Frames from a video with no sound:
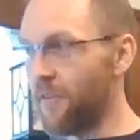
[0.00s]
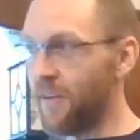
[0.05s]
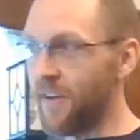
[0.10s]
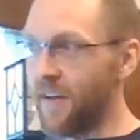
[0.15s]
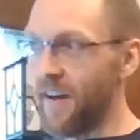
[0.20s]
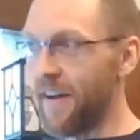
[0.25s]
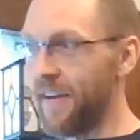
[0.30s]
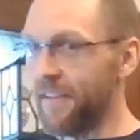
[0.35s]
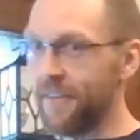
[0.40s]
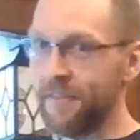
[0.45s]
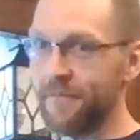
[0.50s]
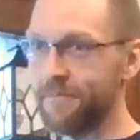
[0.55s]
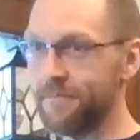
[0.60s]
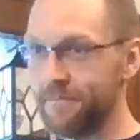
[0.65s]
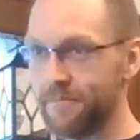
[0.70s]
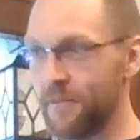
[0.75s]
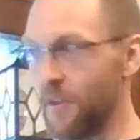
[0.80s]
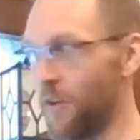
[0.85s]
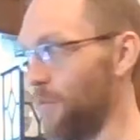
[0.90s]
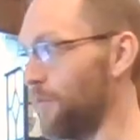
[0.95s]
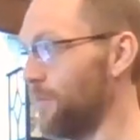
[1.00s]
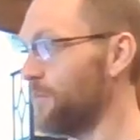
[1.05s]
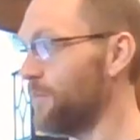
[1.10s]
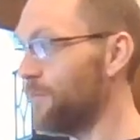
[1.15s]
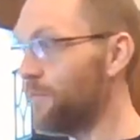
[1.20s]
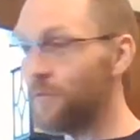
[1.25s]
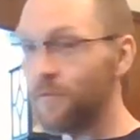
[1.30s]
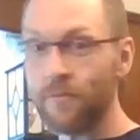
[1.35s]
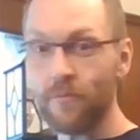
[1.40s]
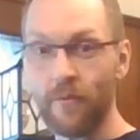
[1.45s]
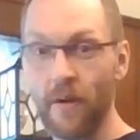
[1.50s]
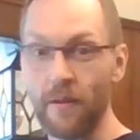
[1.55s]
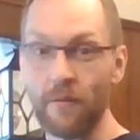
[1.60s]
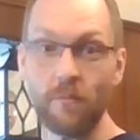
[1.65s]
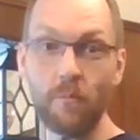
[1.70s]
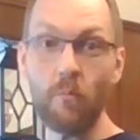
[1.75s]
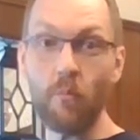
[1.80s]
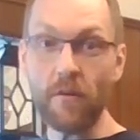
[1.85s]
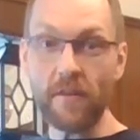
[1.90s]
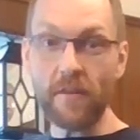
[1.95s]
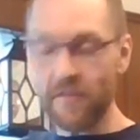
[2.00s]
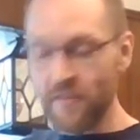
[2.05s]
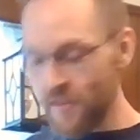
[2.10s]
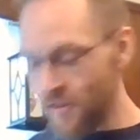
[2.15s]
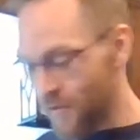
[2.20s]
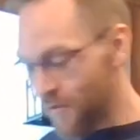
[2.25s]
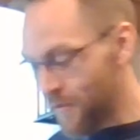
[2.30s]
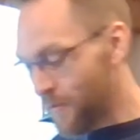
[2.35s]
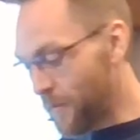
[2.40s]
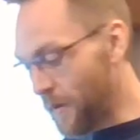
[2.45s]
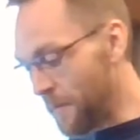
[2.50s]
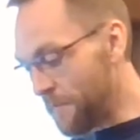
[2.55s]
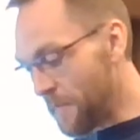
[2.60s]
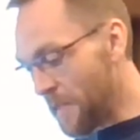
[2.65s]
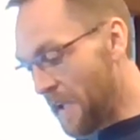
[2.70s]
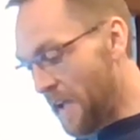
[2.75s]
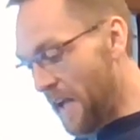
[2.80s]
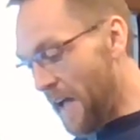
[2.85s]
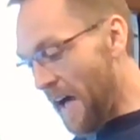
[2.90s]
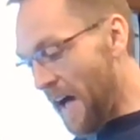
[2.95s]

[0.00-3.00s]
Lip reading: Okay, I don't know the right moist to use, but